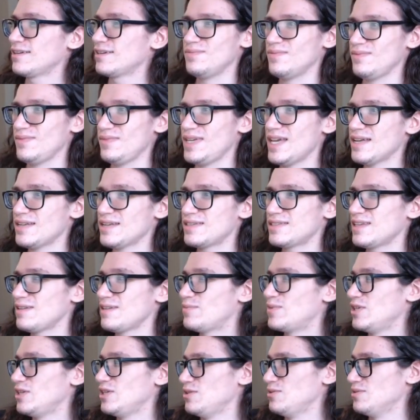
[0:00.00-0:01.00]
Yes, they've
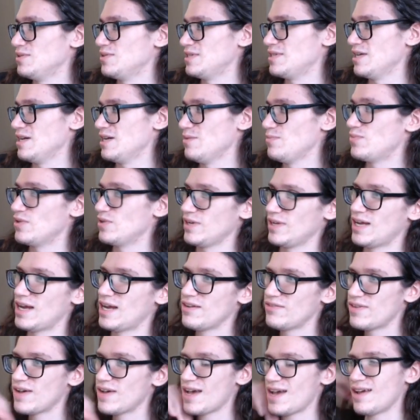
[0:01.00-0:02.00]
been used up, but
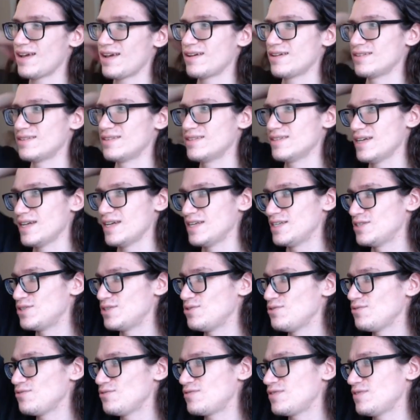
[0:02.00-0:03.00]
I've had a
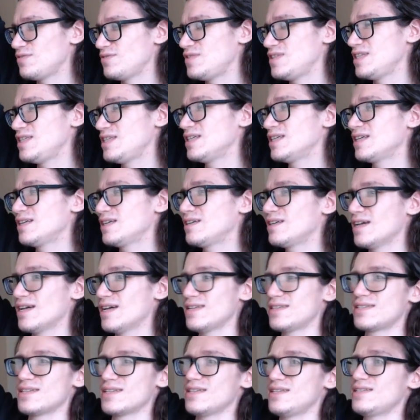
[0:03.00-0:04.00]
250 gig
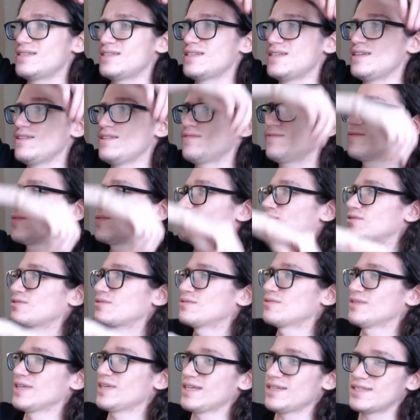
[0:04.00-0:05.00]
SSD
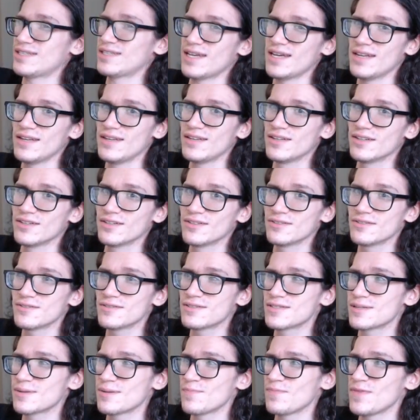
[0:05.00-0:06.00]
for like 10
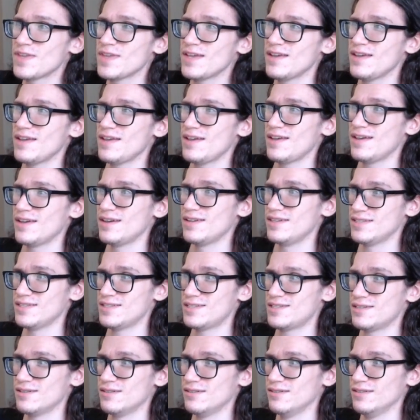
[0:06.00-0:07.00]
years, and it's
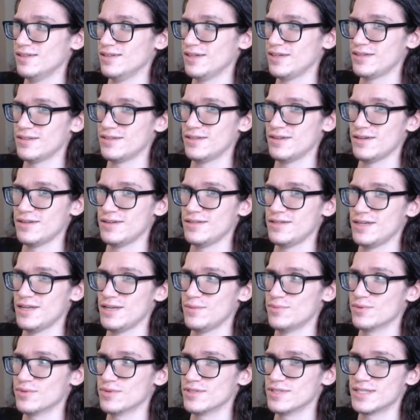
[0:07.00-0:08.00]
still at like
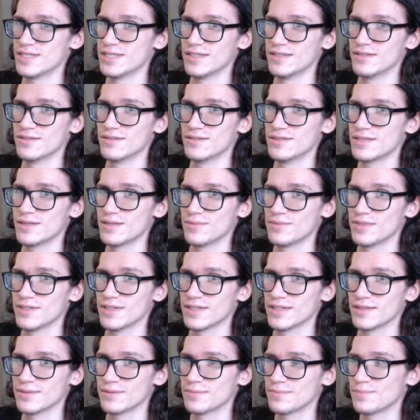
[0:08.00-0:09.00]
98% or
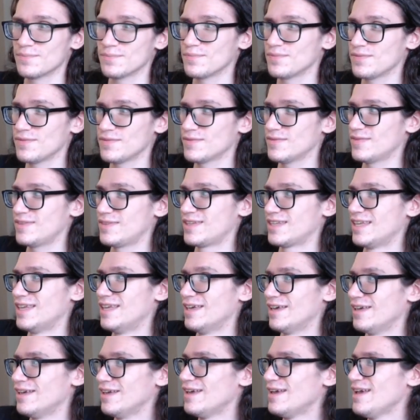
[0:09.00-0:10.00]
something.
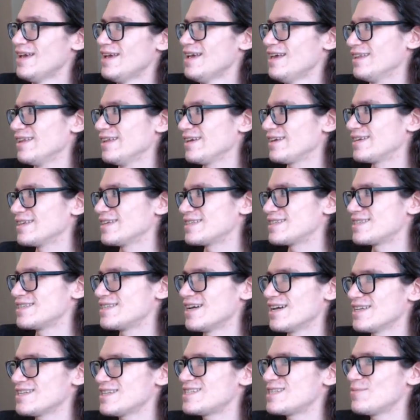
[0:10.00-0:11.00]
Like, it's
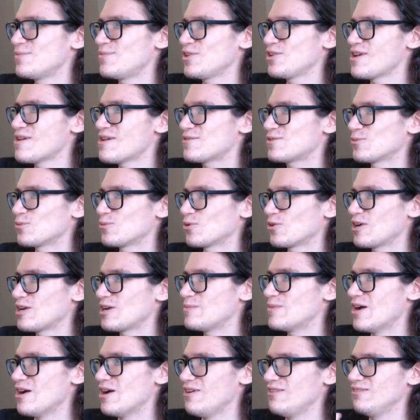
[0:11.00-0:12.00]
not something you have to worry
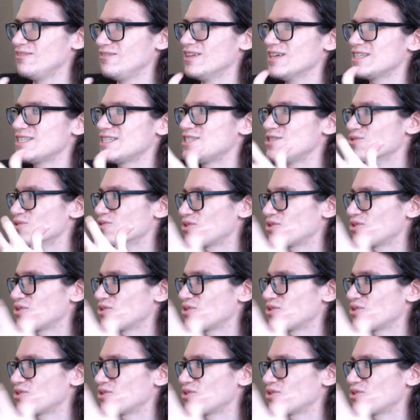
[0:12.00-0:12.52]
about unless you're